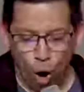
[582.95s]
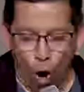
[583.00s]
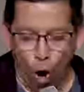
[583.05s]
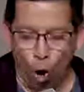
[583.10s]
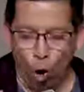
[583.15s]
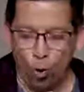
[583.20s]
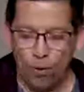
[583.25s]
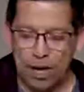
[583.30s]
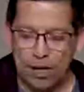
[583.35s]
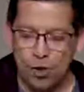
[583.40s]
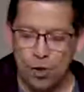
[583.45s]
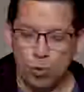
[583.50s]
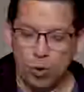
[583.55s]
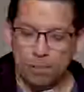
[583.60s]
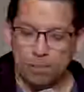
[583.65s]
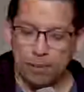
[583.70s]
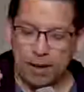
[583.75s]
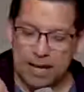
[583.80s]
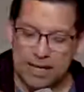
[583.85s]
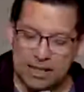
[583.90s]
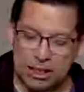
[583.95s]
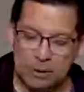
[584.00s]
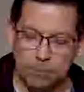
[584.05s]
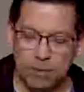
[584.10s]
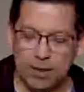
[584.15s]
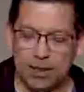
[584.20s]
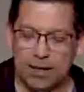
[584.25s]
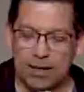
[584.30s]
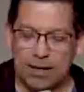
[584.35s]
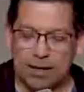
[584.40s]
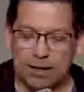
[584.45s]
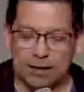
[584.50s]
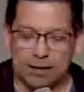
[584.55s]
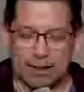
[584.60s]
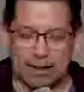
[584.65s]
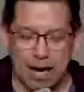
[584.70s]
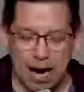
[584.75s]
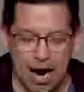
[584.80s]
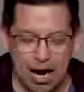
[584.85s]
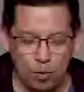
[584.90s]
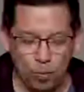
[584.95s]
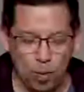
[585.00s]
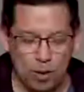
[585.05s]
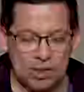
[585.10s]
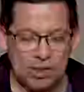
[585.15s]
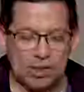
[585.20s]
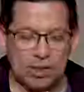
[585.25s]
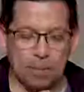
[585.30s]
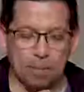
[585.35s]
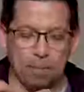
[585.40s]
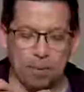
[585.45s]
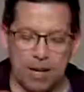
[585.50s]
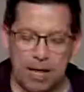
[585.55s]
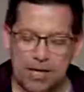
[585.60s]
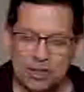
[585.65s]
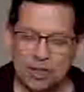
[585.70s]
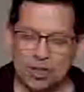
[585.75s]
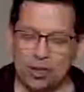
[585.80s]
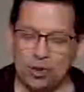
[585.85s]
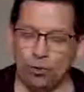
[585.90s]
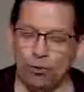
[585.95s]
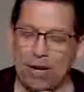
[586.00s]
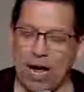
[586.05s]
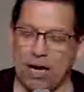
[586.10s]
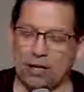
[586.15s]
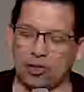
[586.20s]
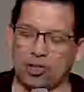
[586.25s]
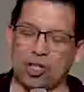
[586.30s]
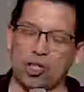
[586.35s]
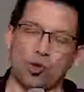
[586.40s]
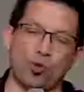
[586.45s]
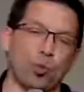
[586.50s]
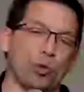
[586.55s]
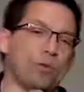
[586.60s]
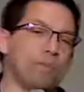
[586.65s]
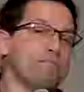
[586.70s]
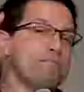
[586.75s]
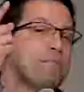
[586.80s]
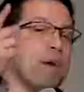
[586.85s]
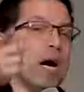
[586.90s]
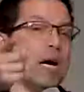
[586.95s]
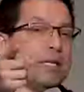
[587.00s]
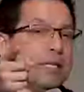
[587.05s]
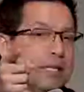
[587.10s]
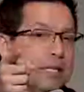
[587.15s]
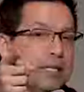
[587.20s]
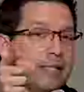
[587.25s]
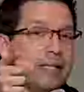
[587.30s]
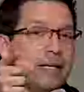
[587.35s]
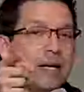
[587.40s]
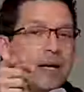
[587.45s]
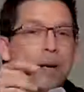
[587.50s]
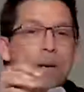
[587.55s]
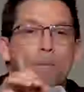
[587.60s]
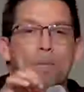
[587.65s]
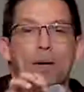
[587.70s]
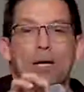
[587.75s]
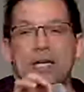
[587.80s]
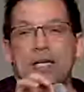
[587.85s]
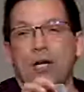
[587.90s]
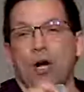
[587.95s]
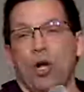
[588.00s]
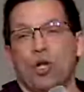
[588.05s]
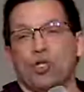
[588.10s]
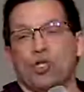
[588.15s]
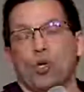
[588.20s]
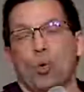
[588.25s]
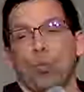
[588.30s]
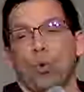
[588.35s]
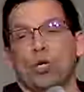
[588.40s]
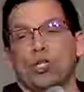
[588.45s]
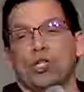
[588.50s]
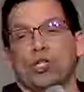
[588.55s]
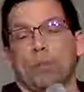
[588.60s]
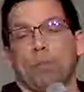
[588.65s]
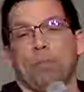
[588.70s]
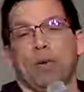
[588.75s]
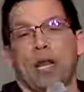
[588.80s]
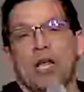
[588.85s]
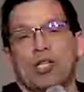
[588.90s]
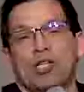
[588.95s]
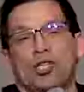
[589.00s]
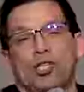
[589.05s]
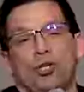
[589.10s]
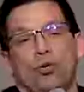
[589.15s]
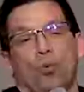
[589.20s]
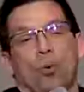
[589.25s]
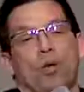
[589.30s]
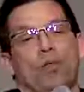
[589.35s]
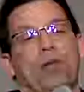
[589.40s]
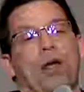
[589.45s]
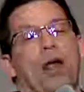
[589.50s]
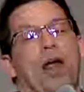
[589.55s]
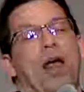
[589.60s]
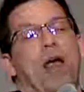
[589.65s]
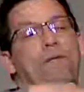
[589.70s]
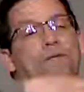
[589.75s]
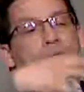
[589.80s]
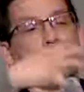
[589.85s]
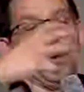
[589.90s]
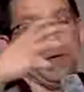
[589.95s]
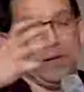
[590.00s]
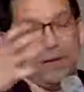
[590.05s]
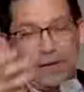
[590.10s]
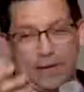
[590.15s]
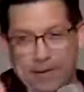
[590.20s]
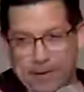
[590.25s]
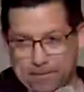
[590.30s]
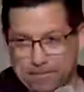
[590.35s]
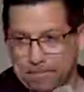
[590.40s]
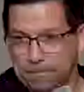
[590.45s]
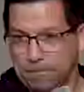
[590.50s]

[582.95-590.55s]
Oh, that you would bless me. God wants to bless you not just with money, but He also wants to bless you with everything.